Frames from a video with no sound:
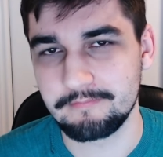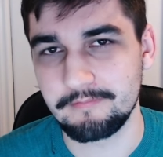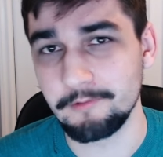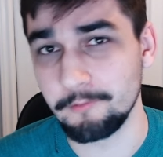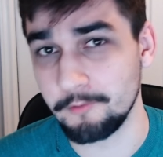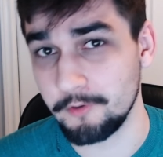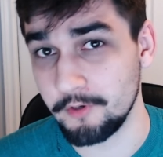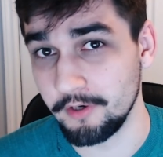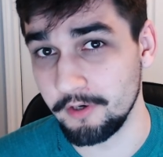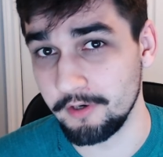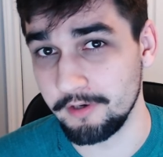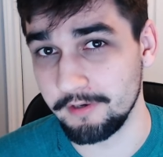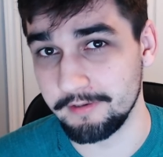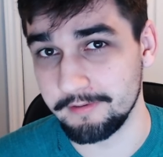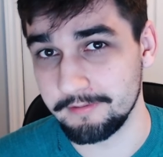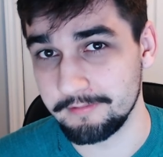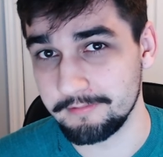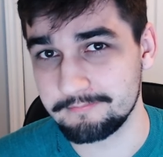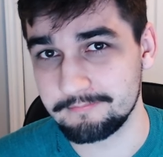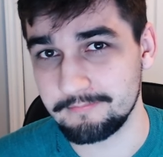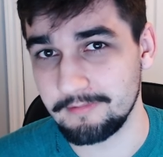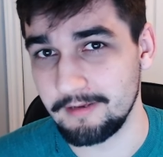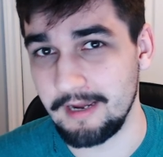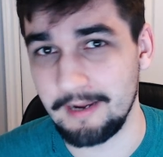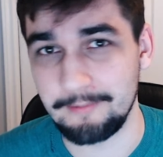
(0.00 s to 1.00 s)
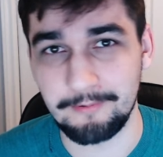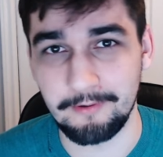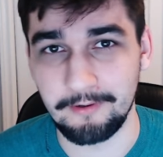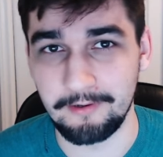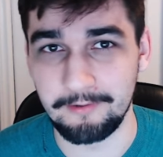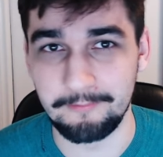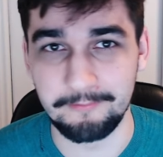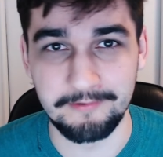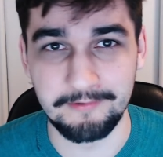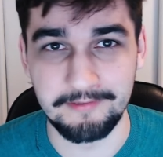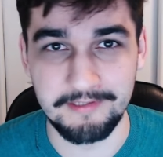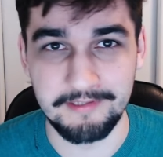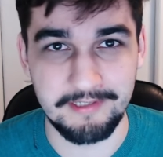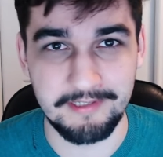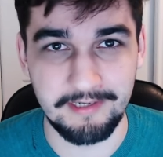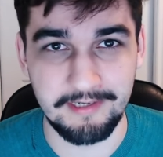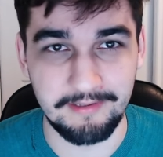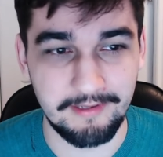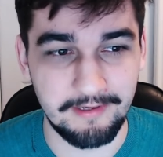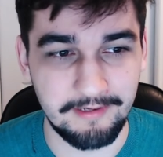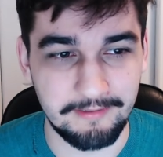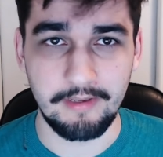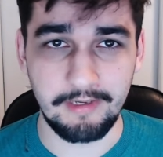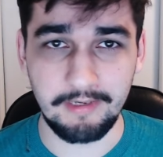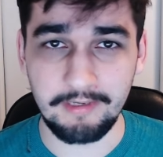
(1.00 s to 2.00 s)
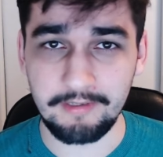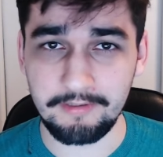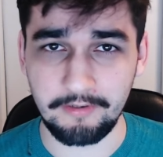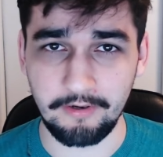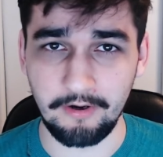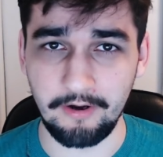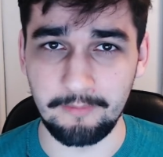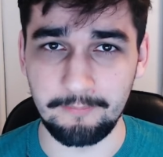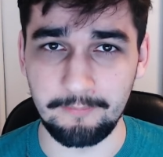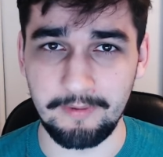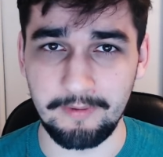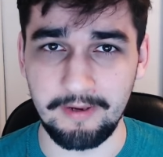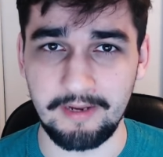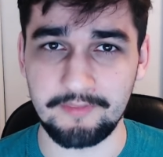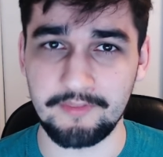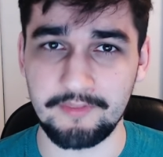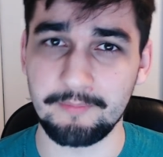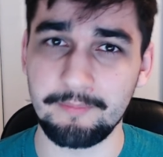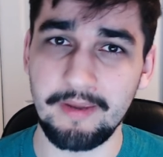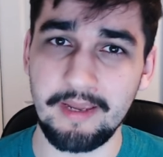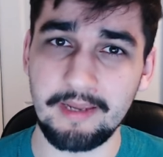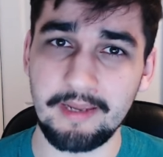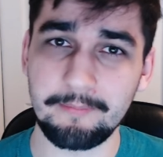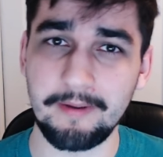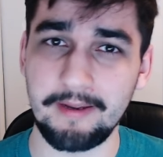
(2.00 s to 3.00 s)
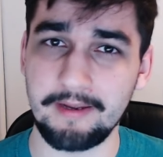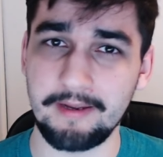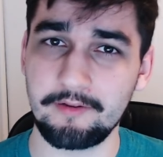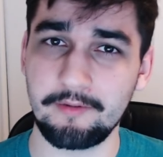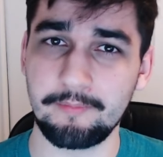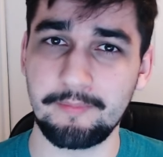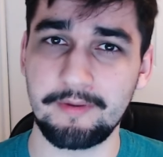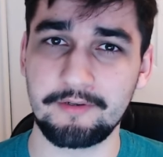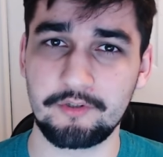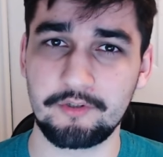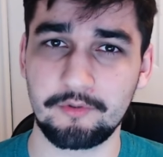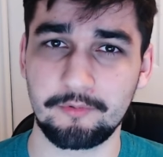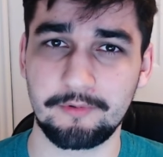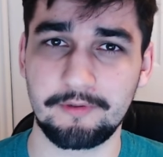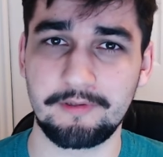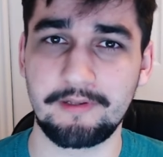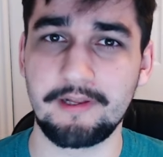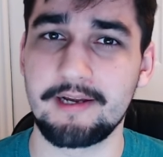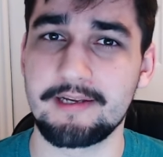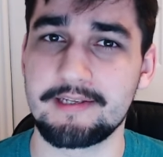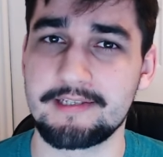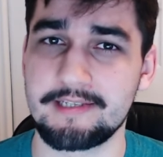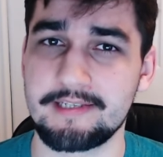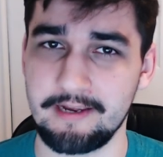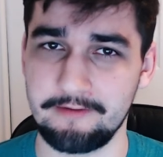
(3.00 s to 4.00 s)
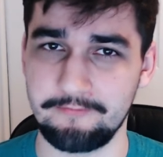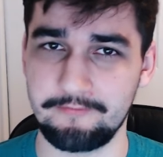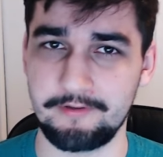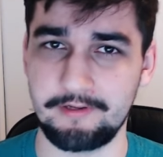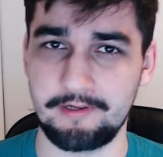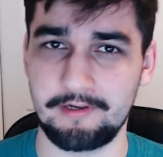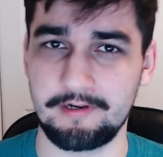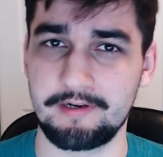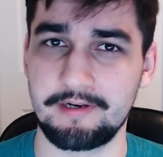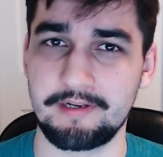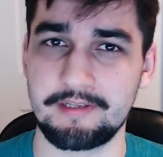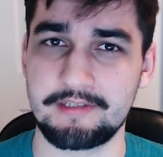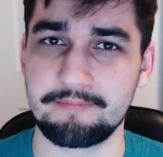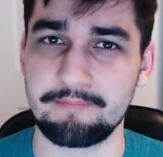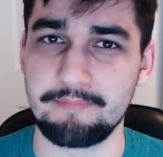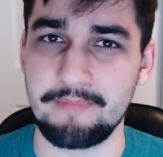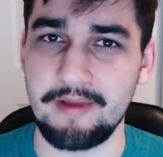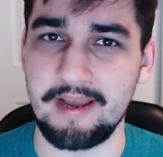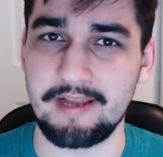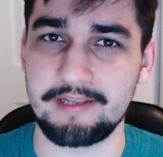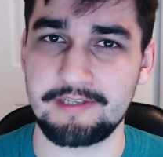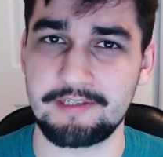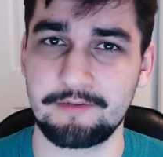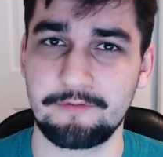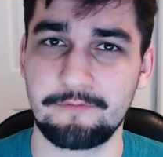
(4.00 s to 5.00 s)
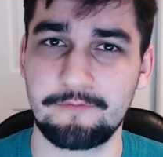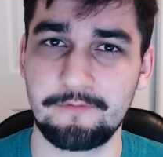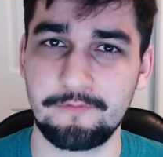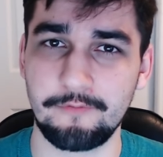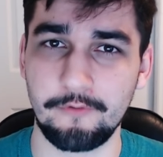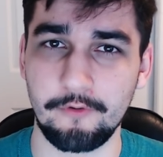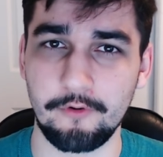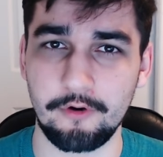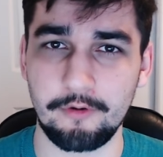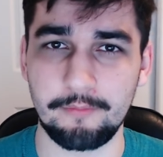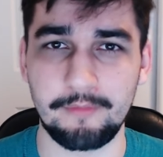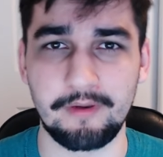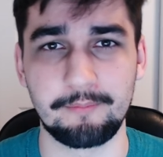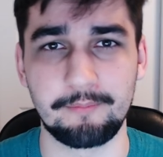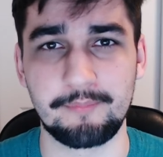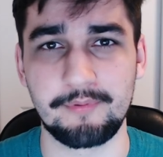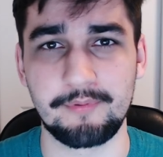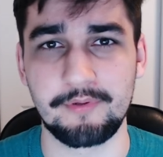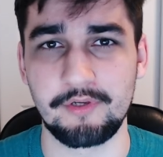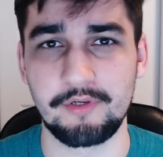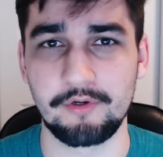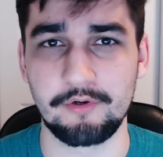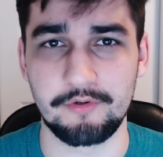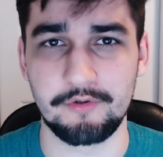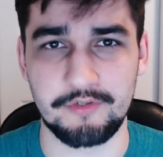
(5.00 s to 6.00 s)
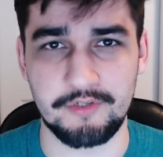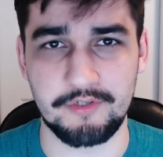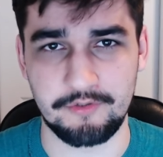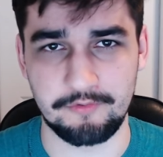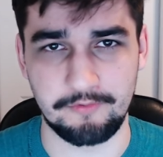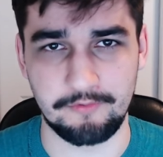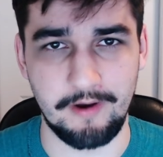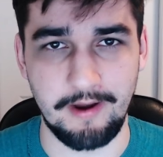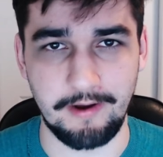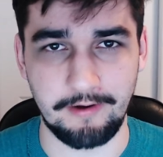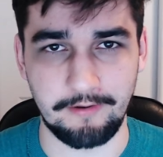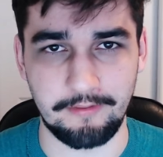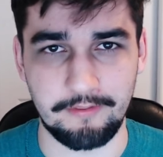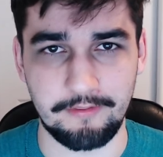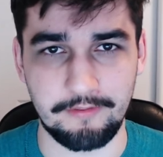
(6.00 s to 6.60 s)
You could. I probably wouldn't say that. In combat, the magma elemental relies heavily on its massive form and pure strength.